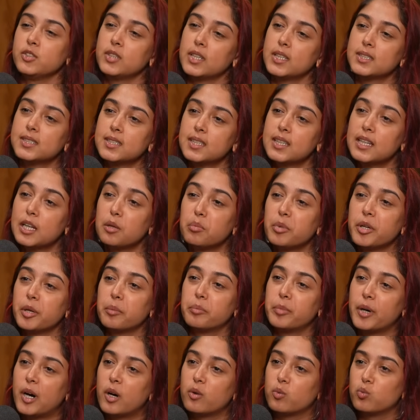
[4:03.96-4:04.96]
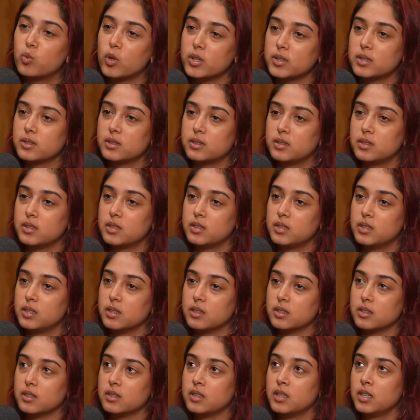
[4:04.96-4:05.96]
you tell us a little bit about what
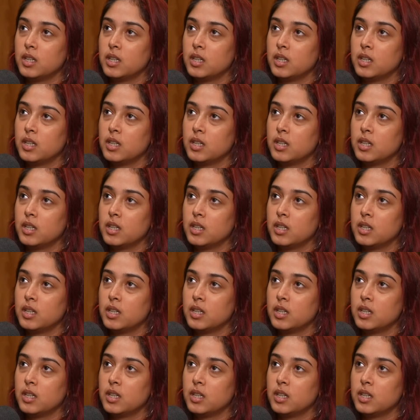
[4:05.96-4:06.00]
the